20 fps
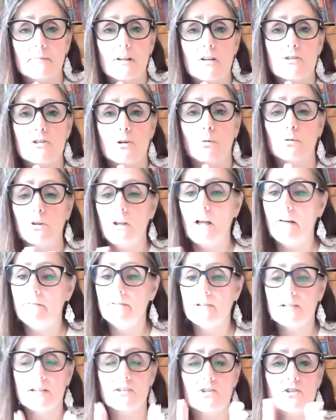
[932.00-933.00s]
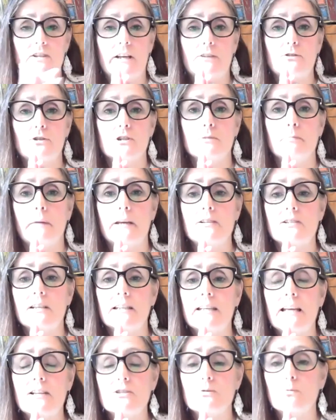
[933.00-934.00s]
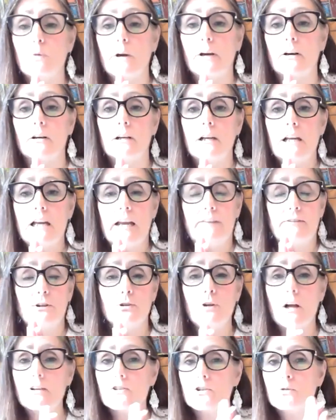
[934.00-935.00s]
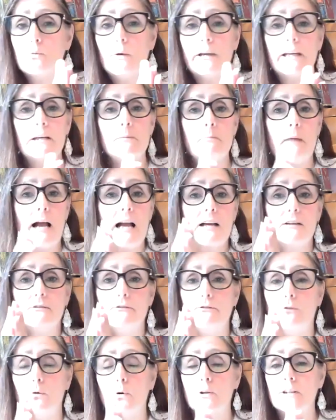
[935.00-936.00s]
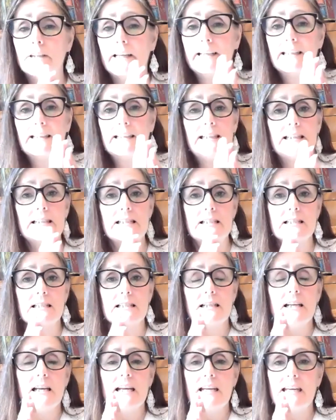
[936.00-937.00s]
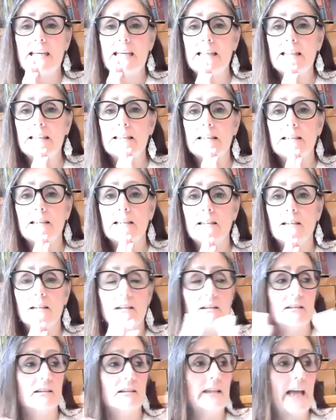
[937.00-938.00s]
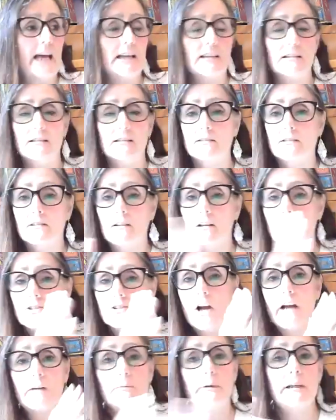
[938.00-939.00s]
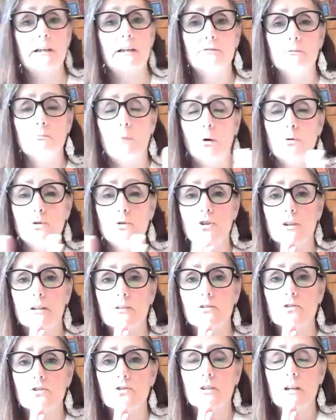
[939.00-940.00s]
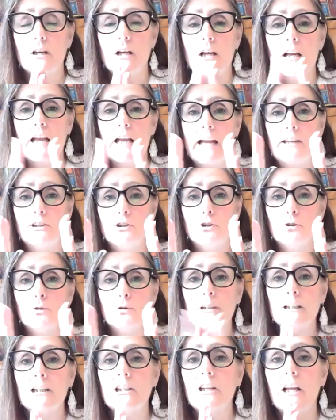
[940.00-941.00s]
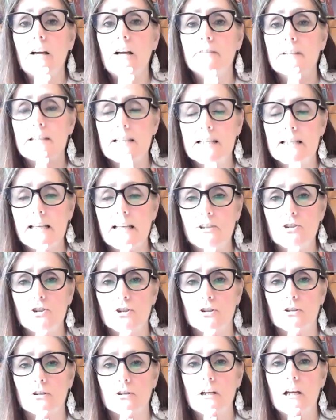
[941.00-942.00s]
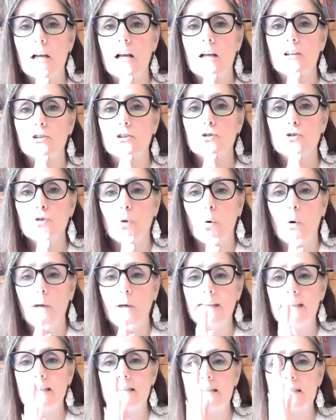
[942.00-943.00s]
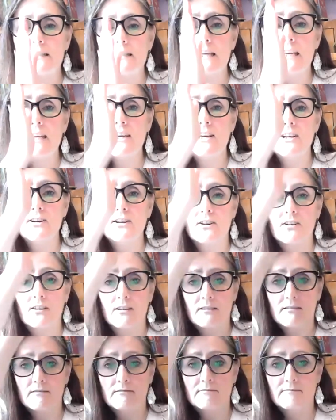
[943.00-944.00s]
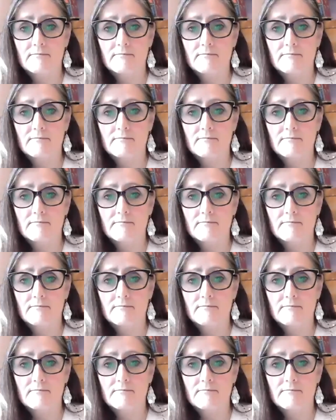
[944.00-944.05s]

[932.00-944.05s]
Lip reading: So love is the center space. And guess where? If you're not swinging back and forth like this in that tirade of emotions, and you're in love at center, joy is here.